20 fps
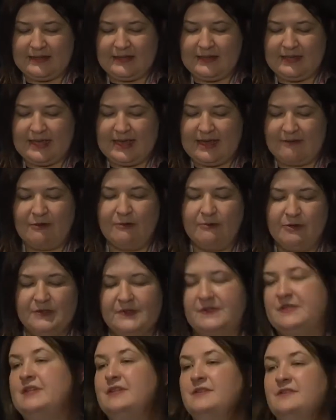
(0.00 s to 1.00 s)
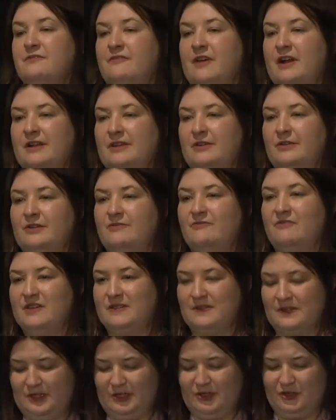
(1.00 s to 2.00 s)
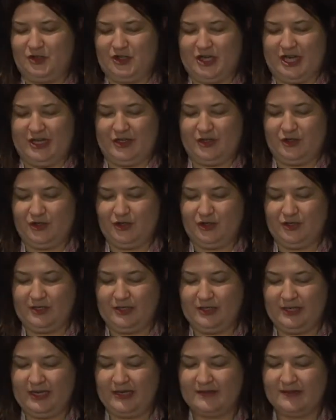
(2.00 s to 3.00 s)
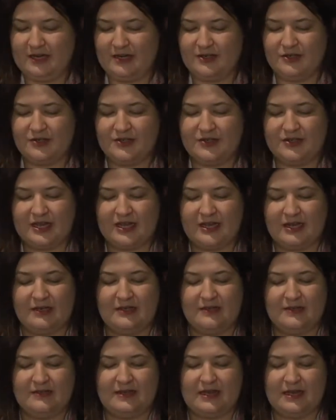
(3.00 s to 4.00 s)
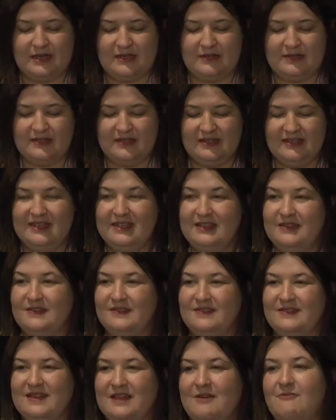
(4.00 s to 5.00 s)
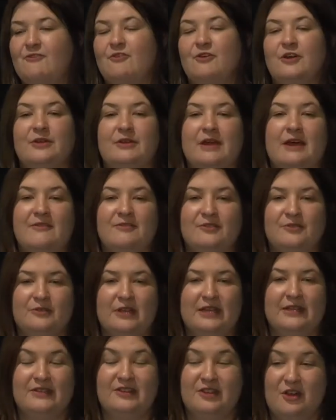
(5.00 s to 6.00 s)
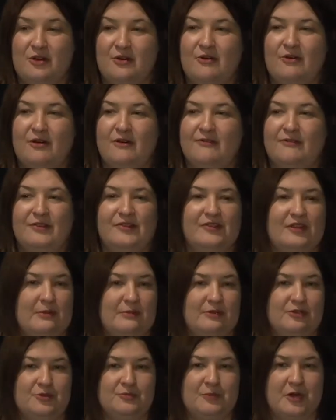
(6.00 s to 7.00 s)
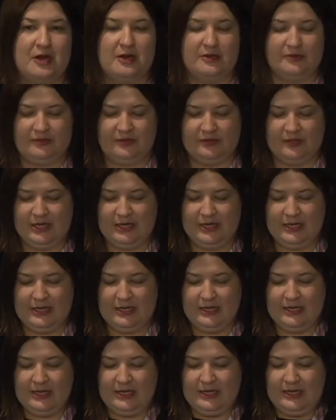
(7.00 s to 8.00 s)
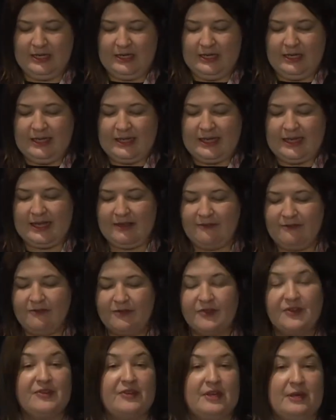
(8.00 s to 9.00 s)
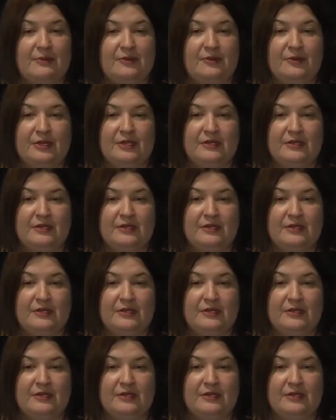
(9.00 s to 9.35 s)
everyone sees the value in investing in change, and they understand that therefore you have to let go of established paths. Even if the steps you can